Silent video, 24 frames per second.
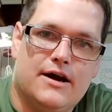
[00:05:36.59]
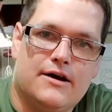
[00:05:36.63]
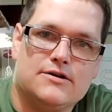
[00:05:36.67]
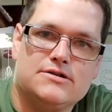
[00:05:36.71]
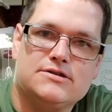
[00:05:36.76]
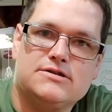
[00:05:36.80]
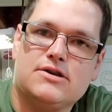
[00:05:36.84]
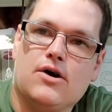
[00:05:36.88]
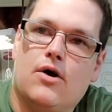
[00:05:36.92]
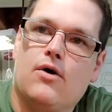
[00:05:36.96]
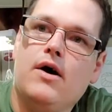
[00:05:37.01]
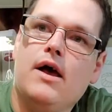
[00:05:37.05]

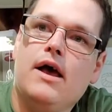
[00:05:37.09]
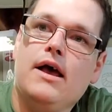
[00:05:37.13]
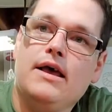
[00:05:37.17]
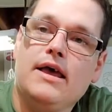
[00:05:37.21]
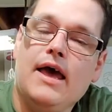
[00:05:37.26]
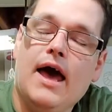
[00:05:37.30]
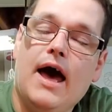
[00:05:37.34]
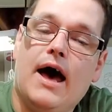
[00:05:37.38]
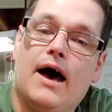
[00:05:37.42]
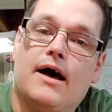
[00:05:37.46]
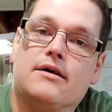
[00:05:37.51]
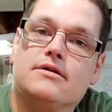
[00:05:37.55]
So
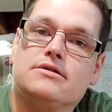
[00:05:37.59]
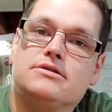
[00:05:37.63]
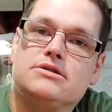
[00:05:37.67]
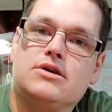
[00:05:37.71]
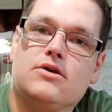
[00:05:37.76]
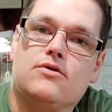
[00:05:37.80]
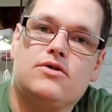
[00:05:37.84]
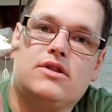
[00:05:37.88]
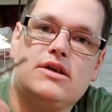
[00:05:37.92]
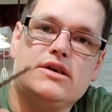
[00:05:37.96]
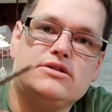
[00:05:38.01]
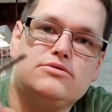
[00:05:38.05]
yeah, so
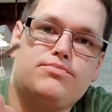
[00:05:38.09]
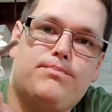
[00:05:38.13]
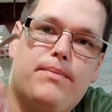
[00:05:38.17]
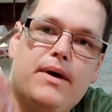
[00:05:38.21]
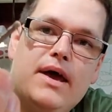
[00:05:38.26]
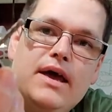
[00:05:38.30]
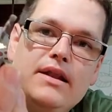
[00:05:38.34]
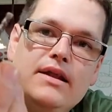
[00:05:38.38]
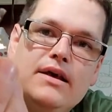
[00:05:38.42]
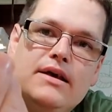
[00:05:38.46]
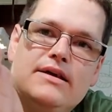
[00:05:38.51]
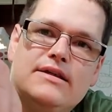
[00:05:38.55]
this
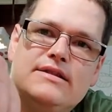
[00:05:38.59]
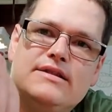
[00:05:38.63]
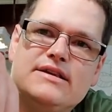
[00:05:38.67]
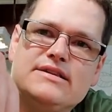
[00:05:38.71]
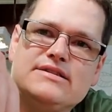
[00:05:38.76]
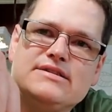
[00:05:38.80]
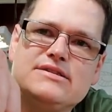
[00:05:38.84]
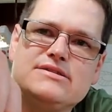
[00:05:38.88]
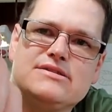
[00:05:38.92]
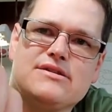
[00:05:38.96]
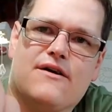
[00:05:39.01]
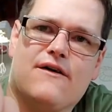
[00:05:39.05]

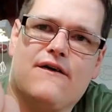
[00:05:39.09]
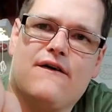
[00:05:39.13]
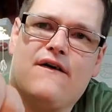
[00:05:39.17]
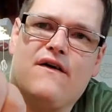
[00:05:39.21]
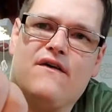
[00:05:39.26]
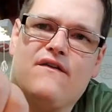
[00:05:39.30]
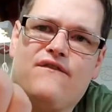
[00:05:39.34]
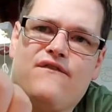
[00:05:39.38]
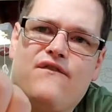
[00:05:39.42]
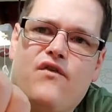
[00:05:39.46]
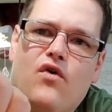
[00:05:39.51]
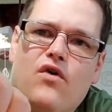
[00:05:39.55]
is a
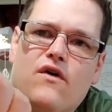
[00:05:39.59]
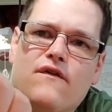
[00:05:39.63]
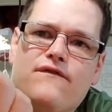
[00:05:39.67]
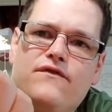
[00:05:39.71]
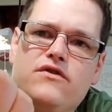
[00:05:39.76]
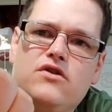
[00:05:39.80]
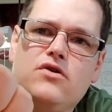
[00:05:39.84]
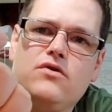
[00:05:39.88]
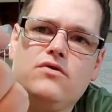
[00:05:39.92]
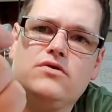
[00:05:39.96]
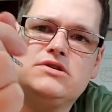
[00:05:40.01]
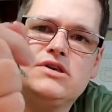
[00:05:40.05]
4
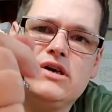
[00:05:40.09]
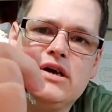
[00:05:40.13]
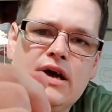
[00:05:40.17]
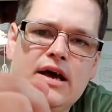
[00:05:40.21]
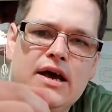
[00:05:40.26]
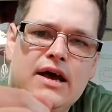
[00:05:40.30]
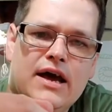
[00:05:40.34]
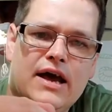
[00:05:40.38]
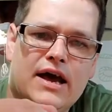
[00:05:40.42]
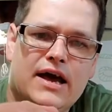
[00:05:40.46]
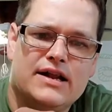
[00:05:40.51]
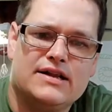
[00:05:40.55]
flute,
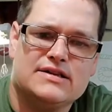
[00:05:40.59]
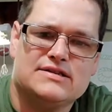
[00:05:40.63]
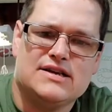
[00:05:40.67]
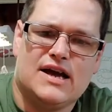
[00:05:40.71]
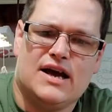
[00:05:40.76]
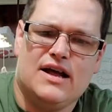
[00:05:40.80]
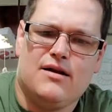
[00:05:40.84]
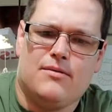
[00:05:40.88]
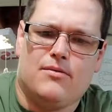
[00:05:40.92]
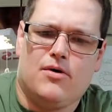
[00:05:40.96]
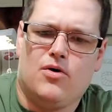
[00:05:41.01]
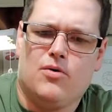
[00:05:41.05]
and it's kind
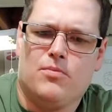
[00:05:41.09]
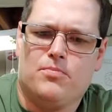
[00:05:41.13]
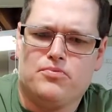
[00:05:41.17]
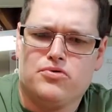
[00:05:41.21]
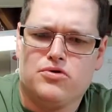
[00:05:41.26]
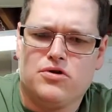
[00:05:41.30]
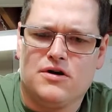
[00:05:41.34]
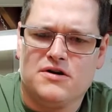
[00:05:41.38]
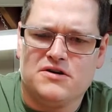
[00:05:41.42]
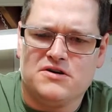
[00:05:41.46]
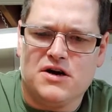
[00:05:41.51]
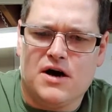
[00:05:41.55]
of all
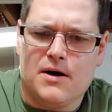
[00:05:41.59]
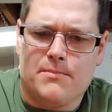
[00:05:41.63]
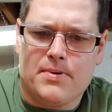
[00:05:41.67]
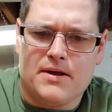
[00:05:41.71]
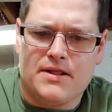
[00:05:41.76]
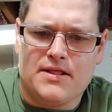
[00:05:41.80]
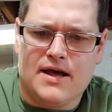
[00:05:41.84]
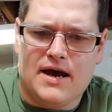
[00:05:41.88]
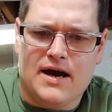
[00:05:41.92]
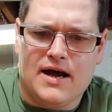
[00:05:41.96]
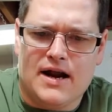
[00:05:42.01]
plugged up in that.